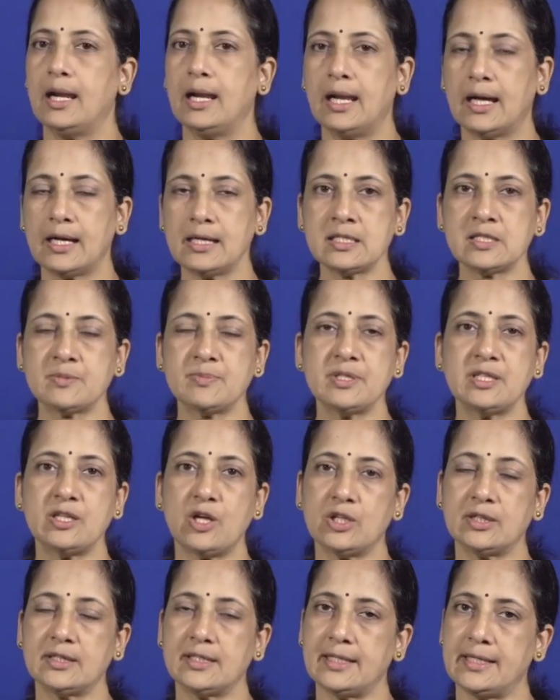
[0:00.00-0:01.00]
Last but
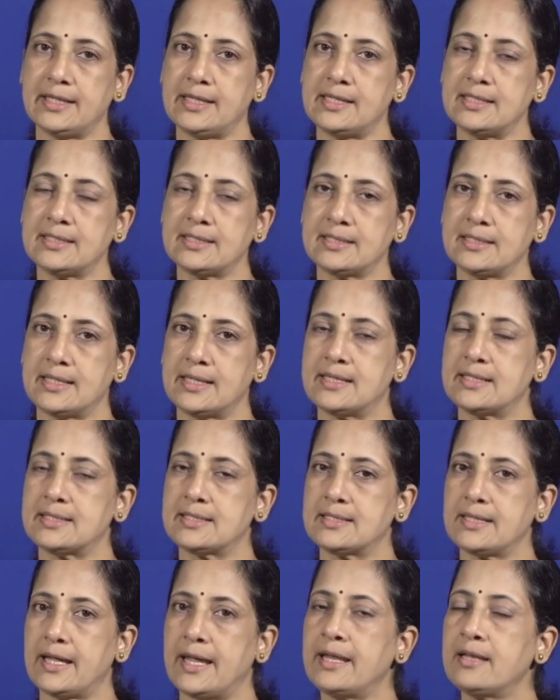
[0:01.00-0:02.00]
not the least
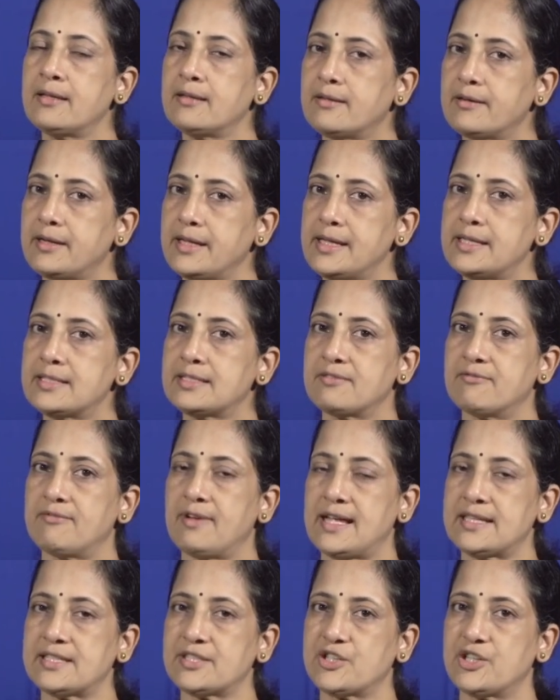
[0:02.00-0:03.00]
is increased
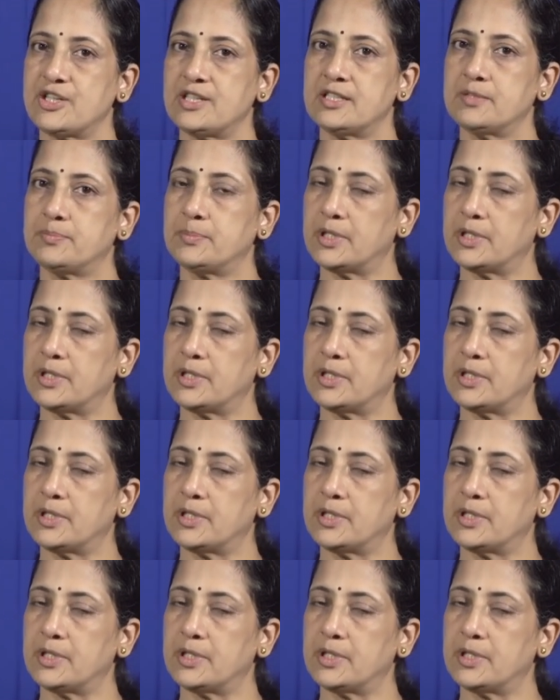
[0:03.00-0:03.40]
vascular